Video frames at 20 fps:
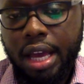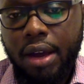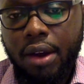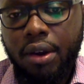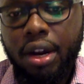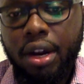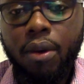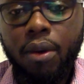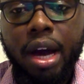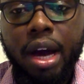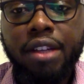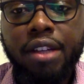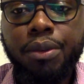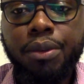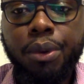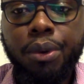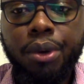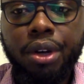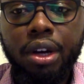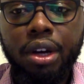Otherwise,
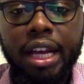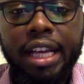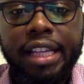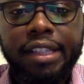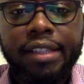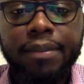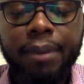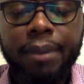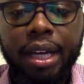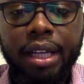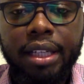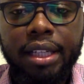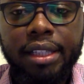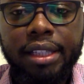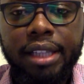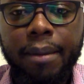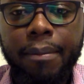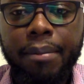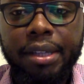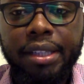we would not expect the
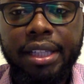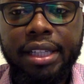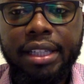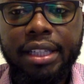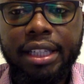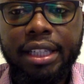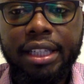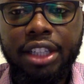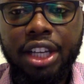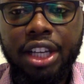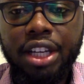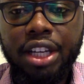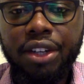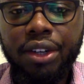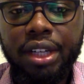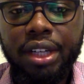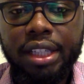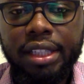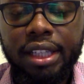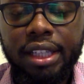same percentage
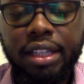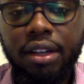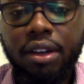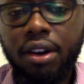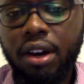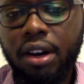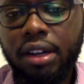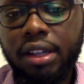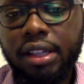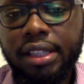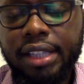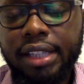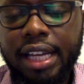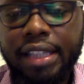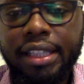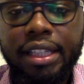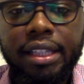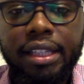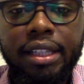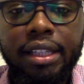increase in cost
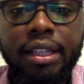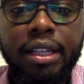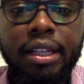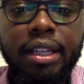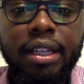as in